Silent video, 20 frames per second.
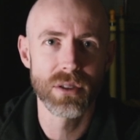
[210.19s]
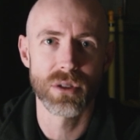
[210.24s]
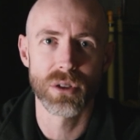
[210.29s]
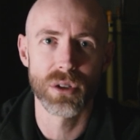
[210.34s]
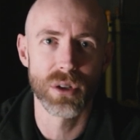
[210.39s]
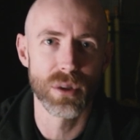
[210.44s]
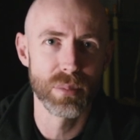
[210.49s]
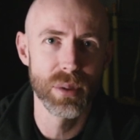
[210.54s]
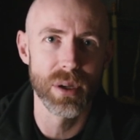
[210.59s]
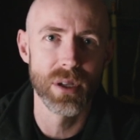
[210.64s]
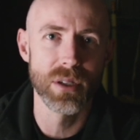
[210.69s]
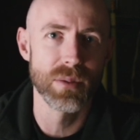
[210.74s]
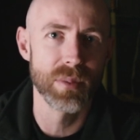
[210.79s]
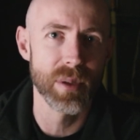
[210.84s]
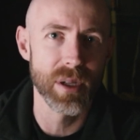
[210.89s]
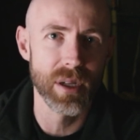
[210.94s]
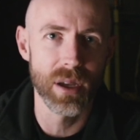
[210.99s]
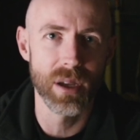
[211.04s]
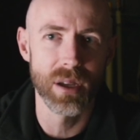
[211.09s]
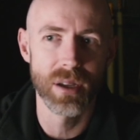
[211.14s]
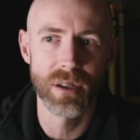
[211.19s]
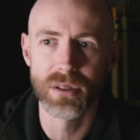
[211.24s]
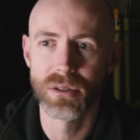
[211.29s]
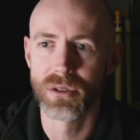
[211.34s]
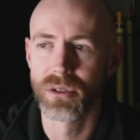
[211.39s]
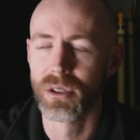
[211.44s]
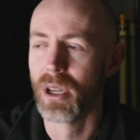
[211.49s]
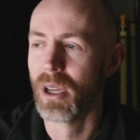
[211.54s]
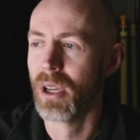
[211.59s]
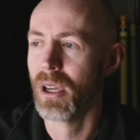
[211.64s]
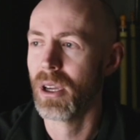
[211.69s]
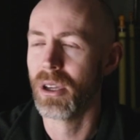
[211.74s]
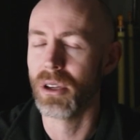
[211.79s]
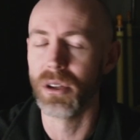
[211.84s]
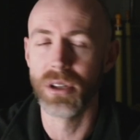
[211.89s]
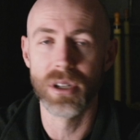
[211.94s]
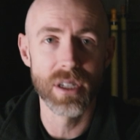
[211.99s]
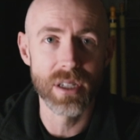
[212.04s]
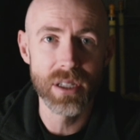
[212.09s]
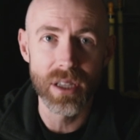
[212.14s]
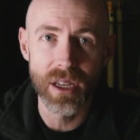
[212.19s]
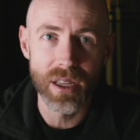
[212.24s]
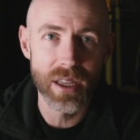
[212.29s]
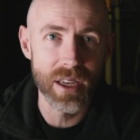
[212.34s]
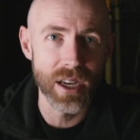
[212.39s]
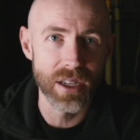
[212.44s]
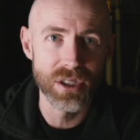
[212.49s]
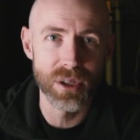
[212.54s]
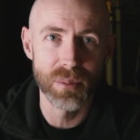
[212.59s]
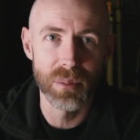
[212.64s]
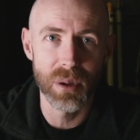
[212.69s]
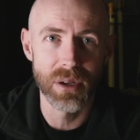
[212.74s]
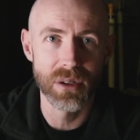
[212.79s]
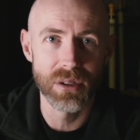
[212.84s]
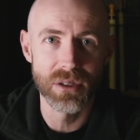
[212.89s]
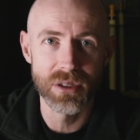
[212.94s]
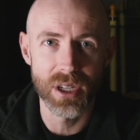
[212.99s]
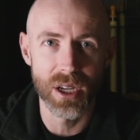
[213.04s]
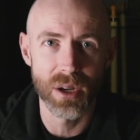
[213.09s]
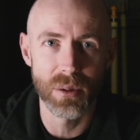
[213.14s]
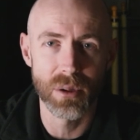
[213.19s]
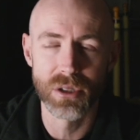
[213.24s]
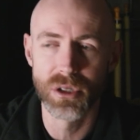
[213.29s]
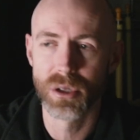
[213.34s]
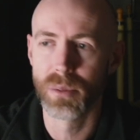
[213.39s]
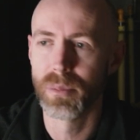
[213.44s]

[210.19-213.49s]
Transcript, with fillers: So you're pissed because you didn't get ketchup on your sandwich.